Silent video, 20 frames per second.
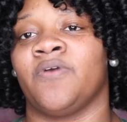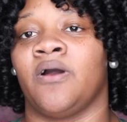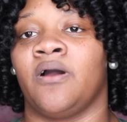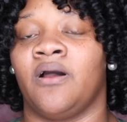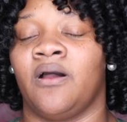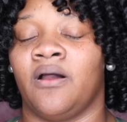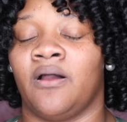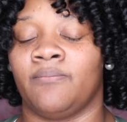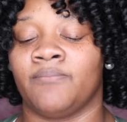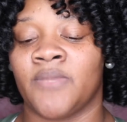
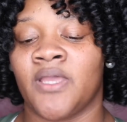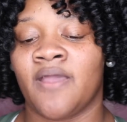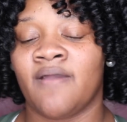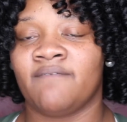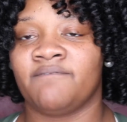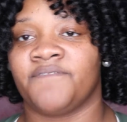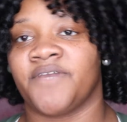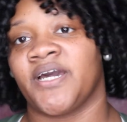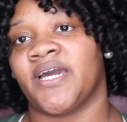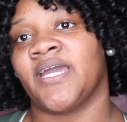um,
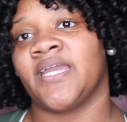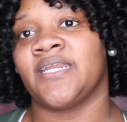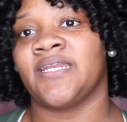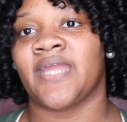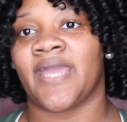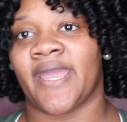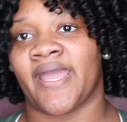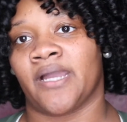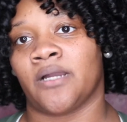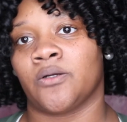find
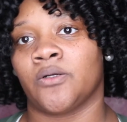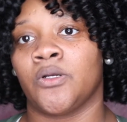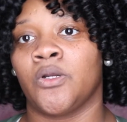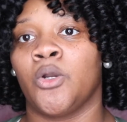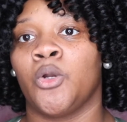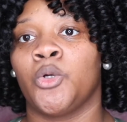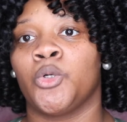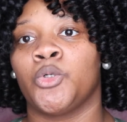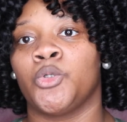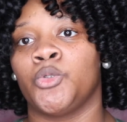out
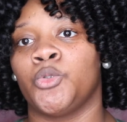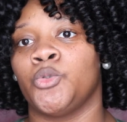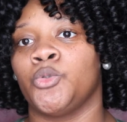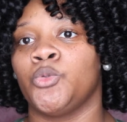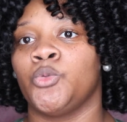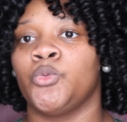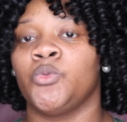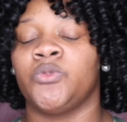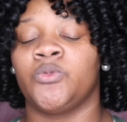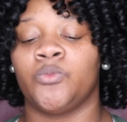
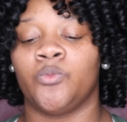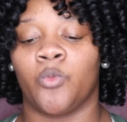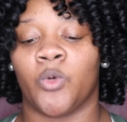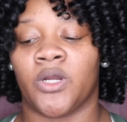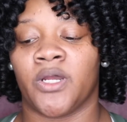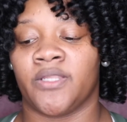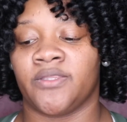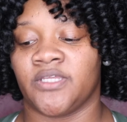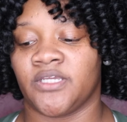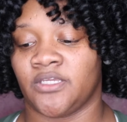who
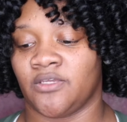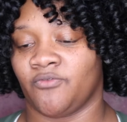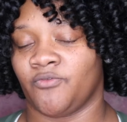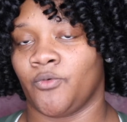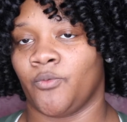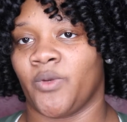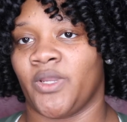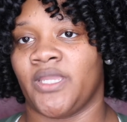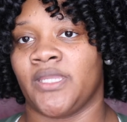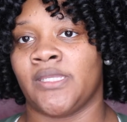won the
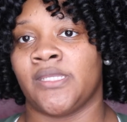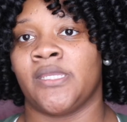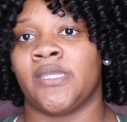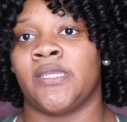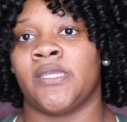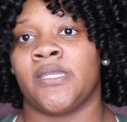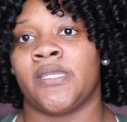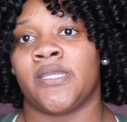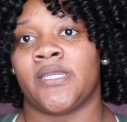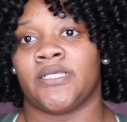giveaway.
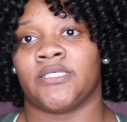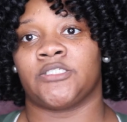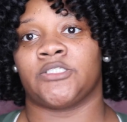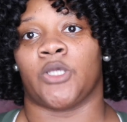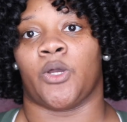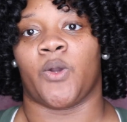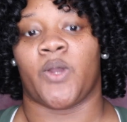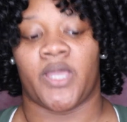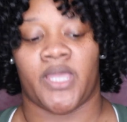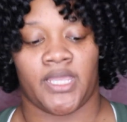
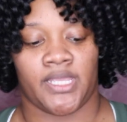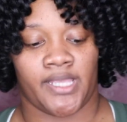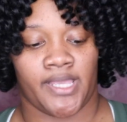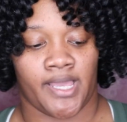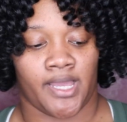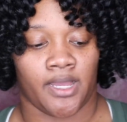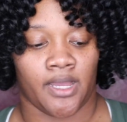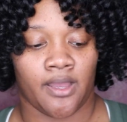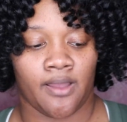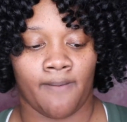So
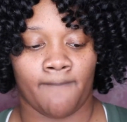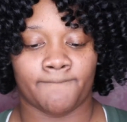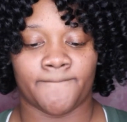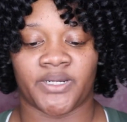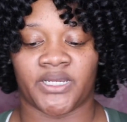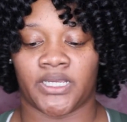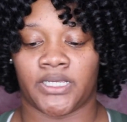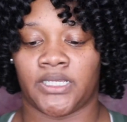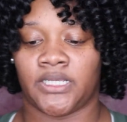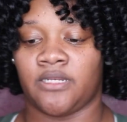yeah,
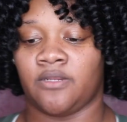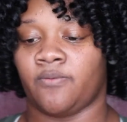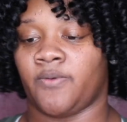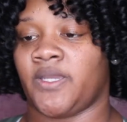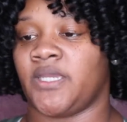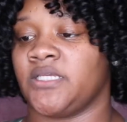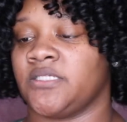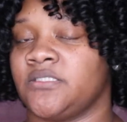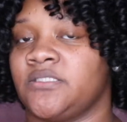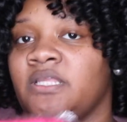but
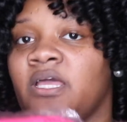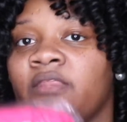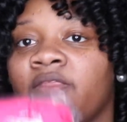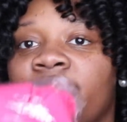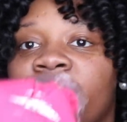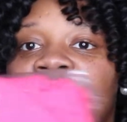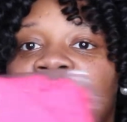anyway, now the